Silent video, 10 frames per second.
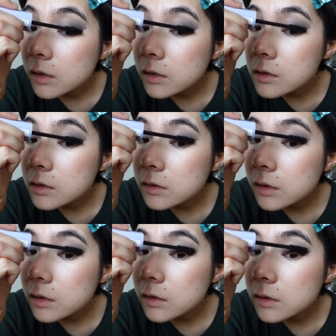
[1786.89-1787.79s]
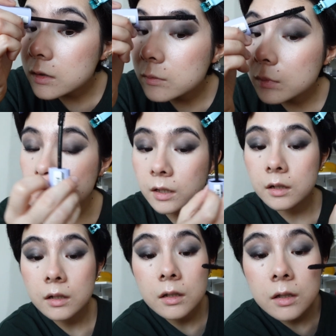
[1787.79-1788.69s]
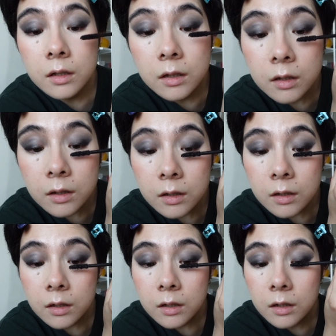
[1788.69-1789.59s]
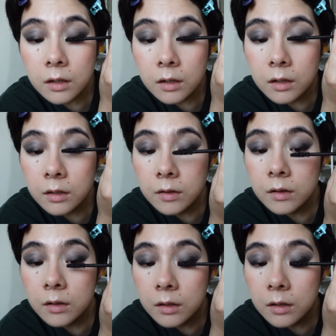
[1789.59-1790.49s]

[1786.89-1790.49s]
it just gets into my eyes.